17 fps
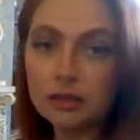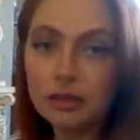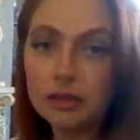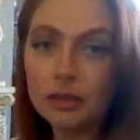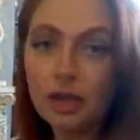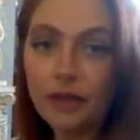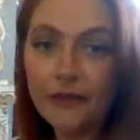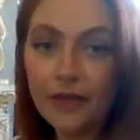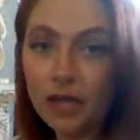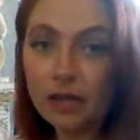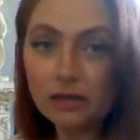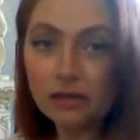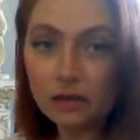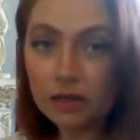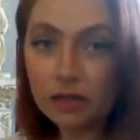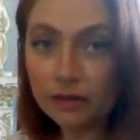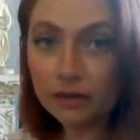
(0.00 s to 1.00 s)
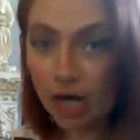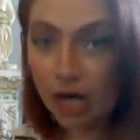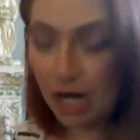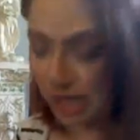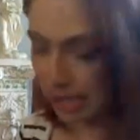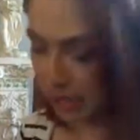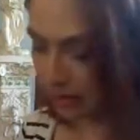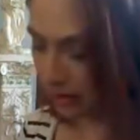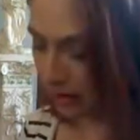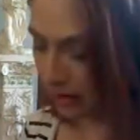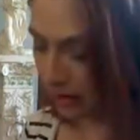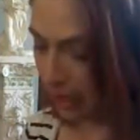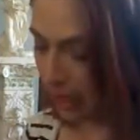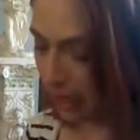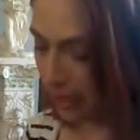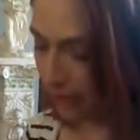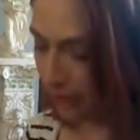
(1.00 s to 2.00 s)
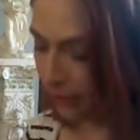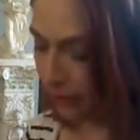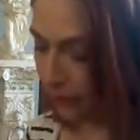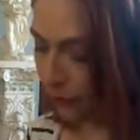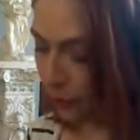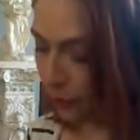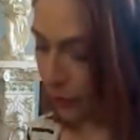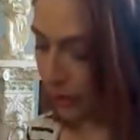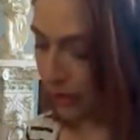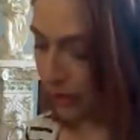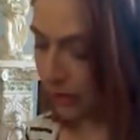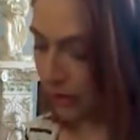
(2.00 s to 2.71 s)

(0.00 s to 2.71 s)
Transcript: on the hustle and grind before it